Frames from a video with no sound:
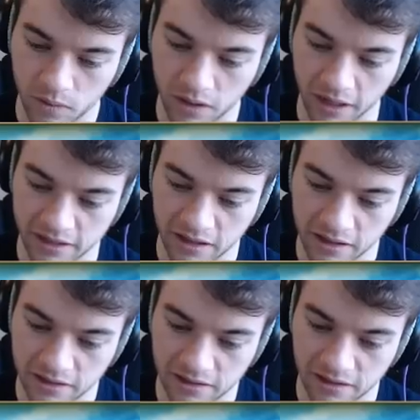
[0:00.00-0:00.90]
Guest
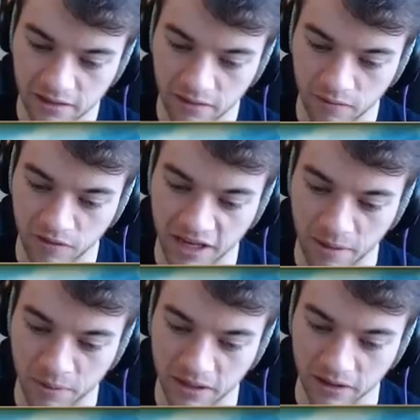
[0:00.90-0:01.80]
list?
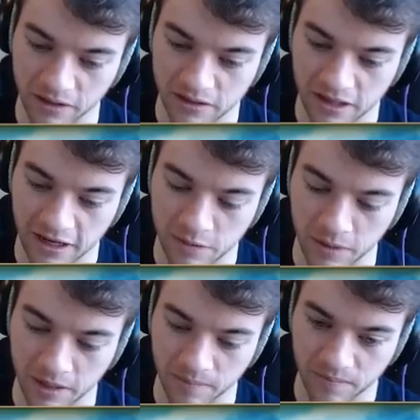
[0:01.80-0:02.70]
VIP list.
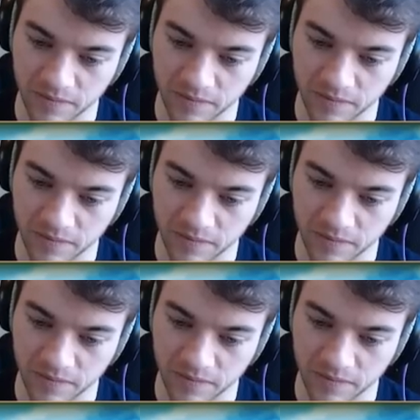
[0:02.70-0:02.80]
H-bomb.